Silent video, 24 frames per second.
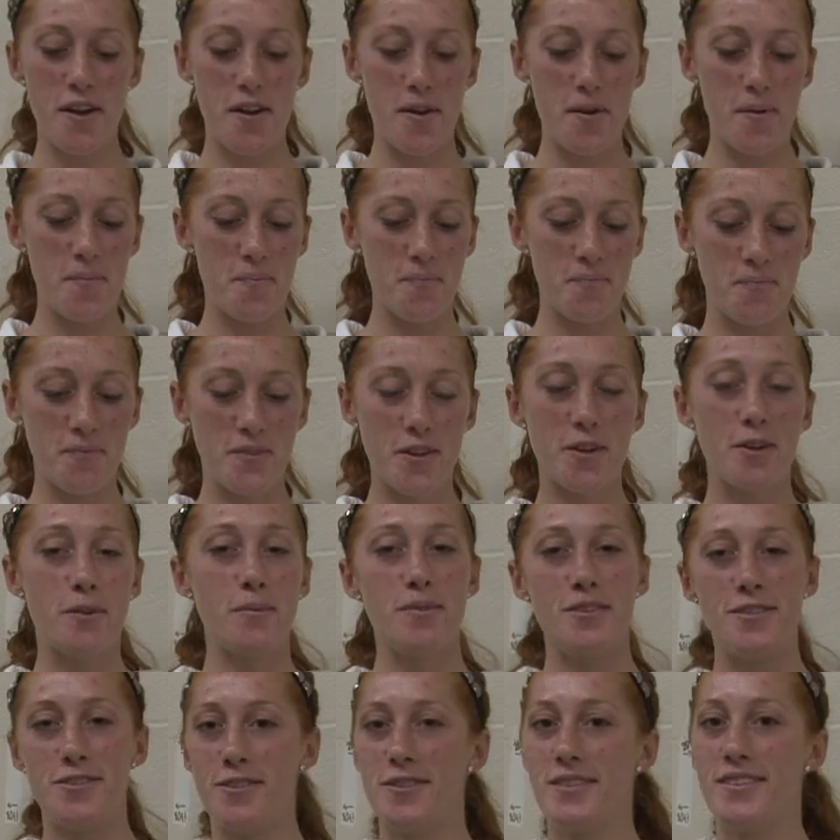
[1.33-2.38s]
going to
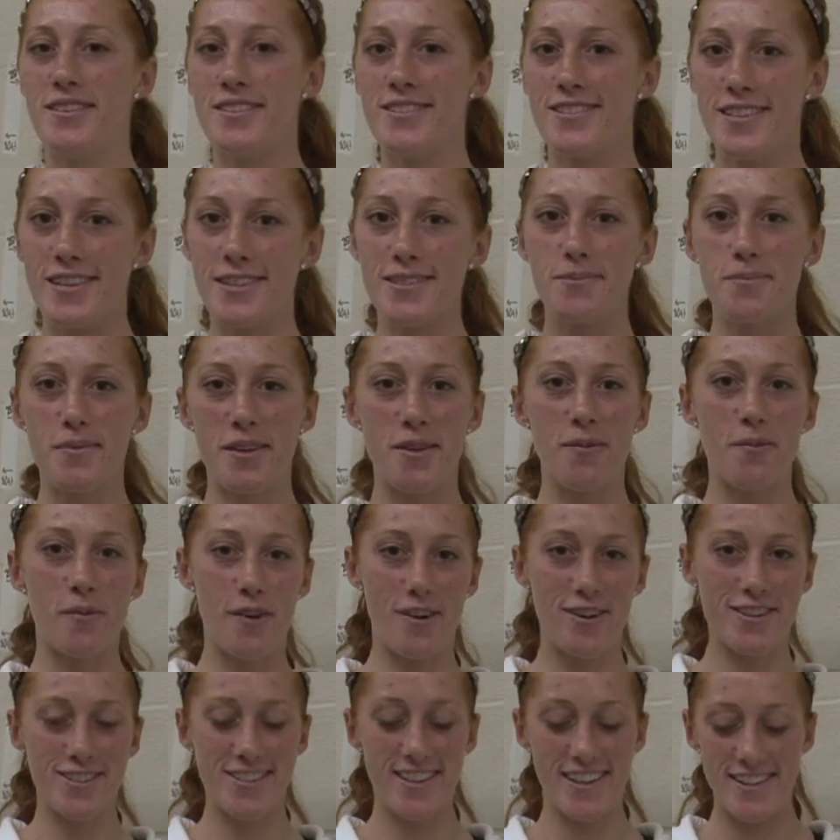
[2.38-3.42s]
be doing the 6-minute
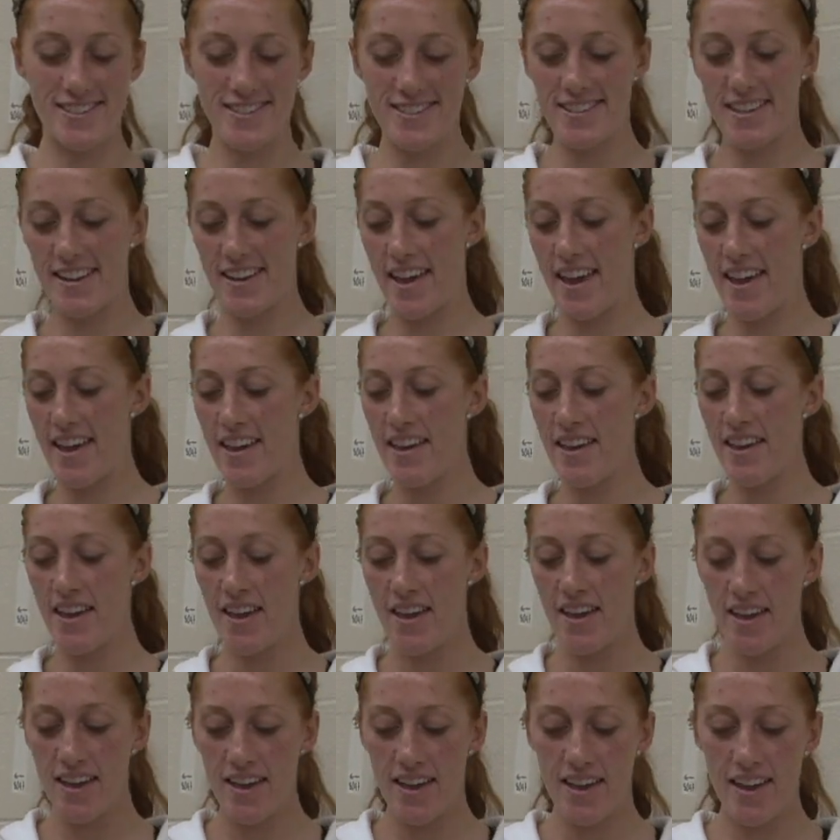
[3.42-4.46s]
walk test today.
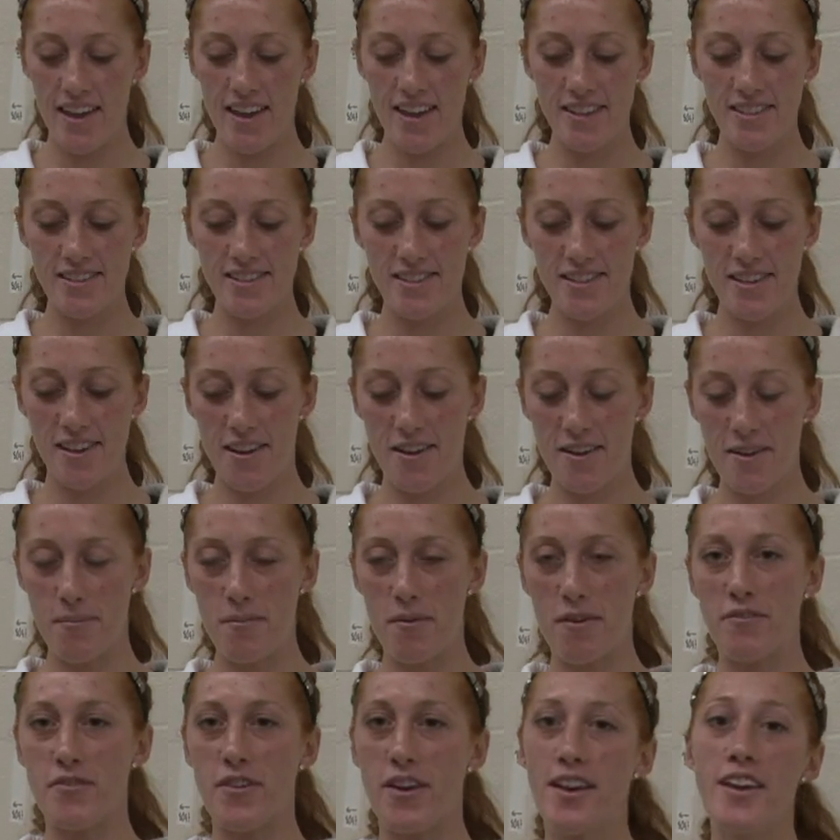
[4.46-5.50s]
It's
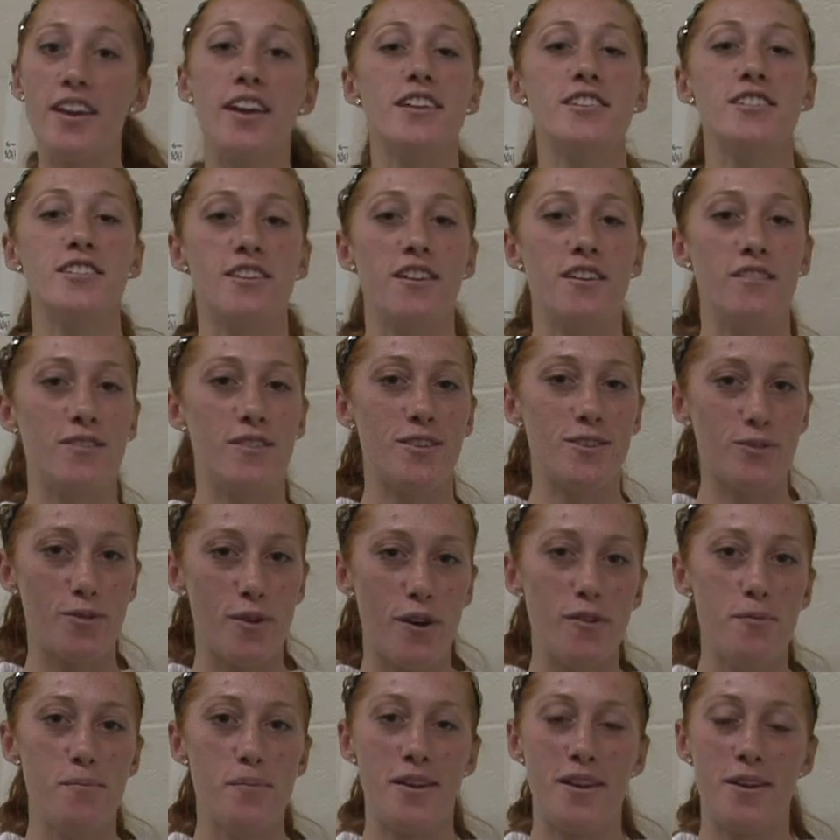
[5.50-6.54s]
a variation of the
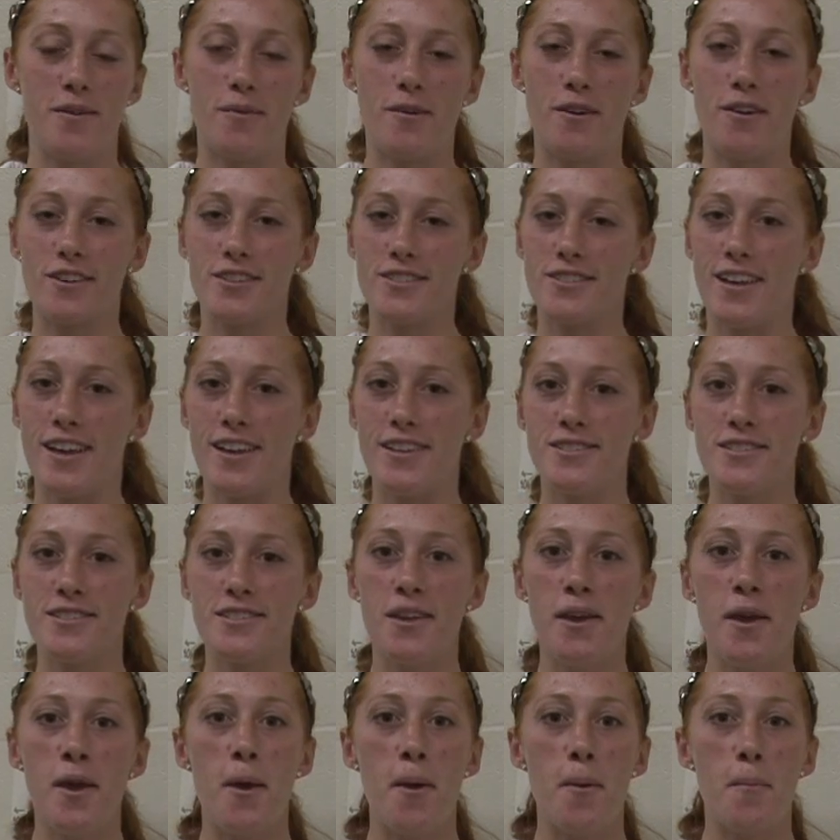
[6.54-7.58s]
12-minute walk test,
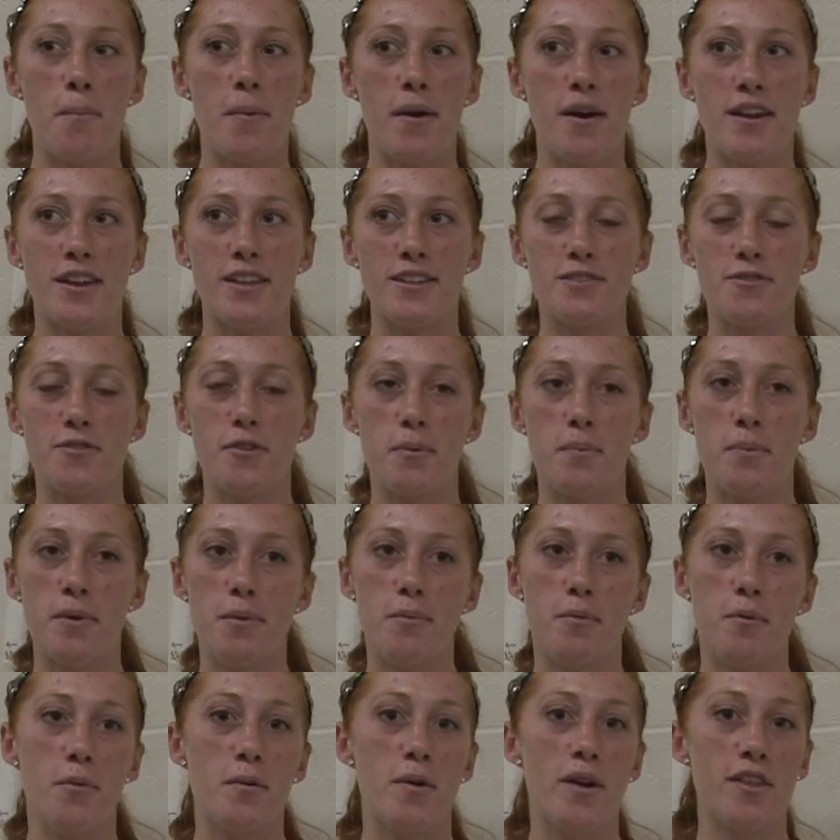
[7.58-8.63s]
but it's for
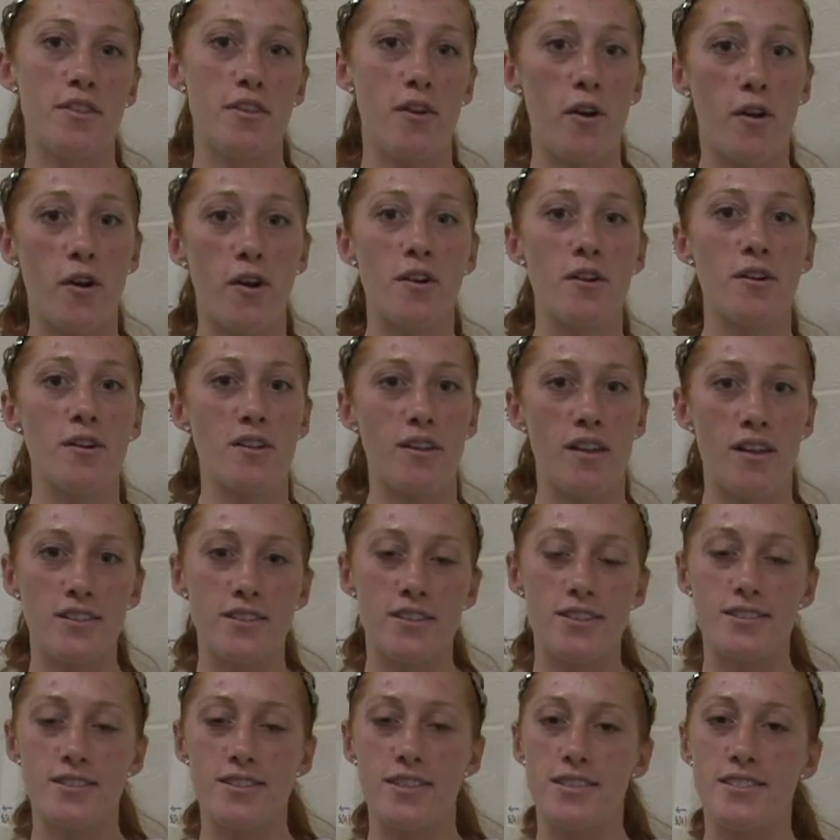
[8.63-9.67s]
people with heart or lung
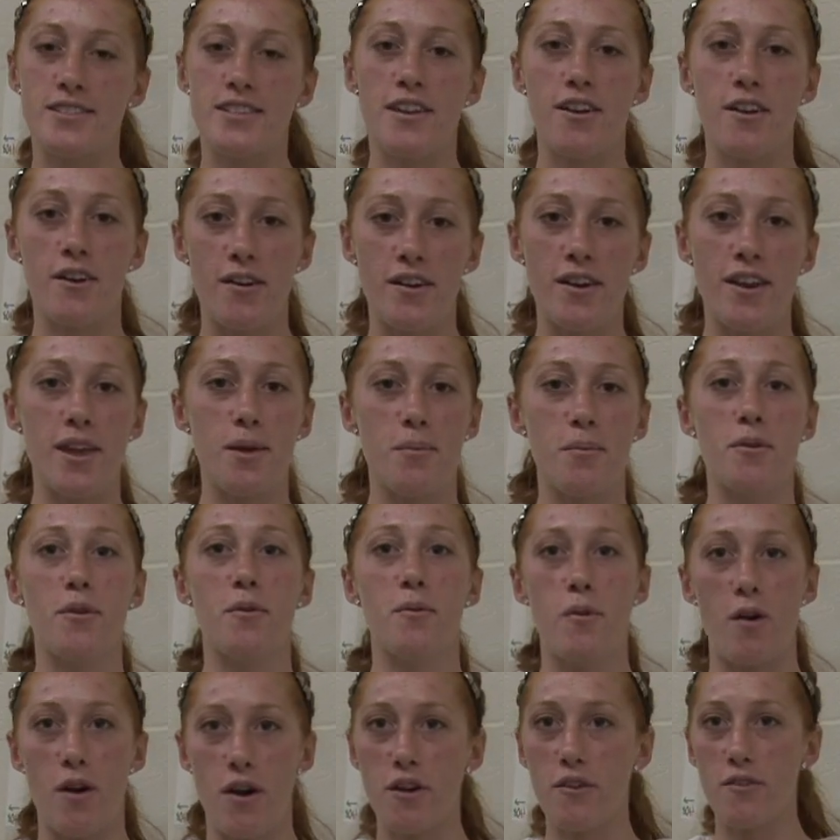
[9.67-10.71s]
disease that aren't able to
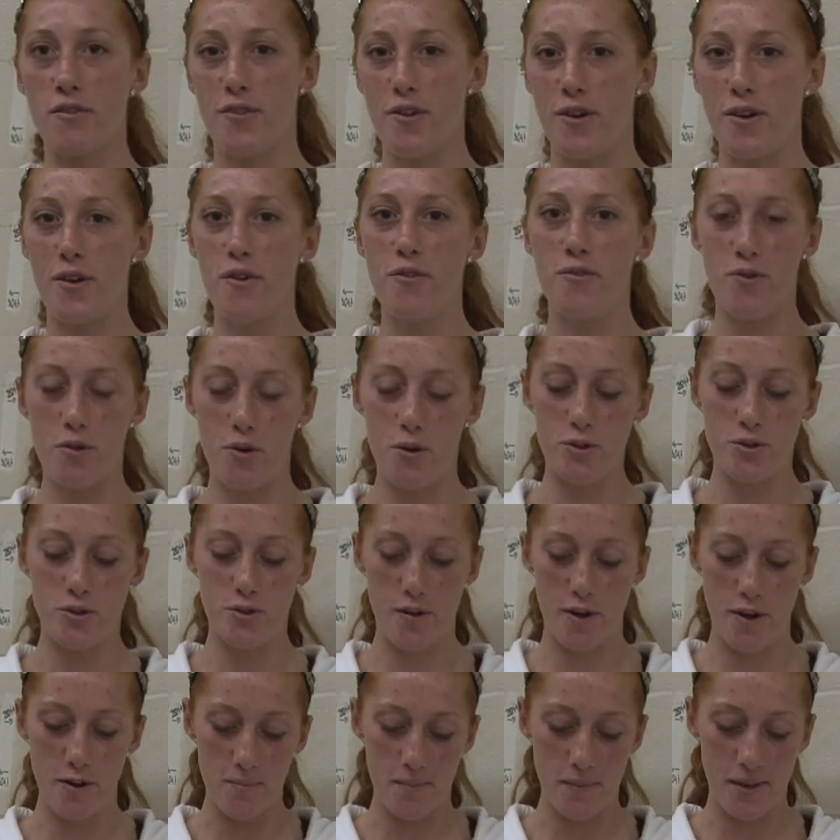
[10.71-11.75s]
walk for a full
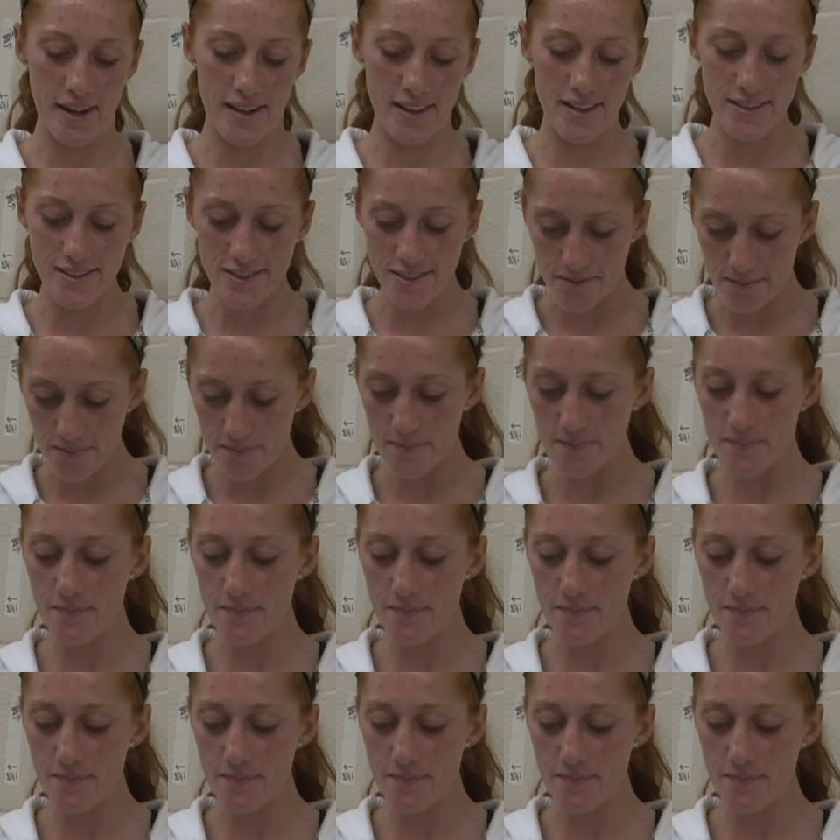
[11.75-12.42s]
12 minutes.